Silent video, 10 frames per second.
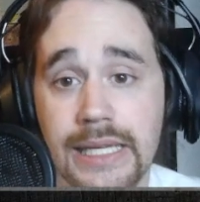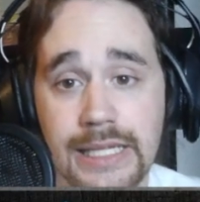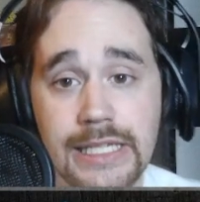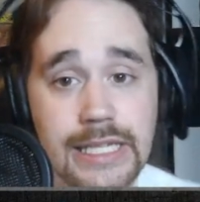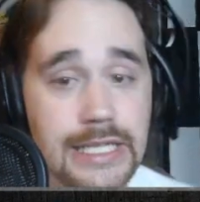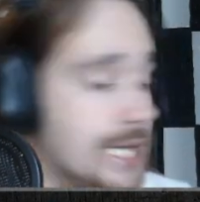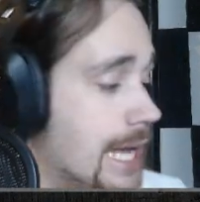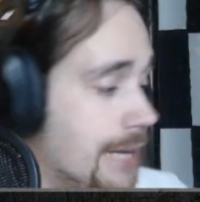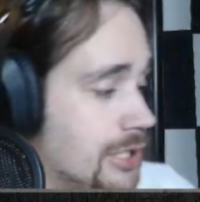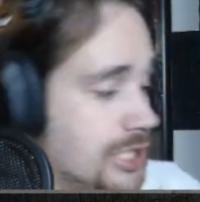you did get
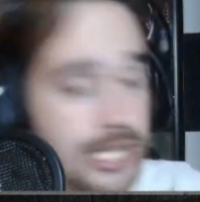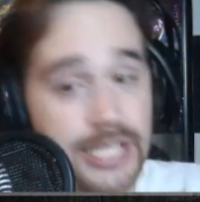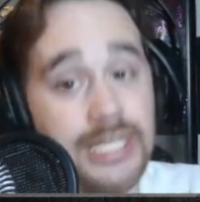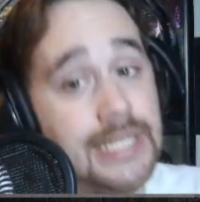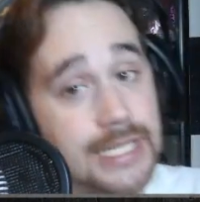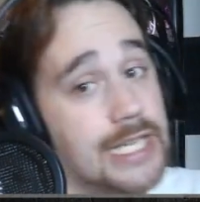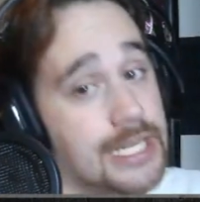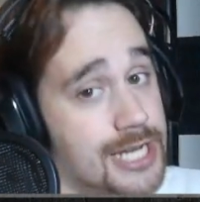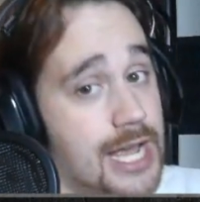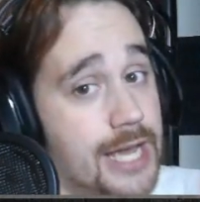shot, Rochelle. You did
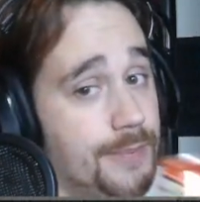get shot.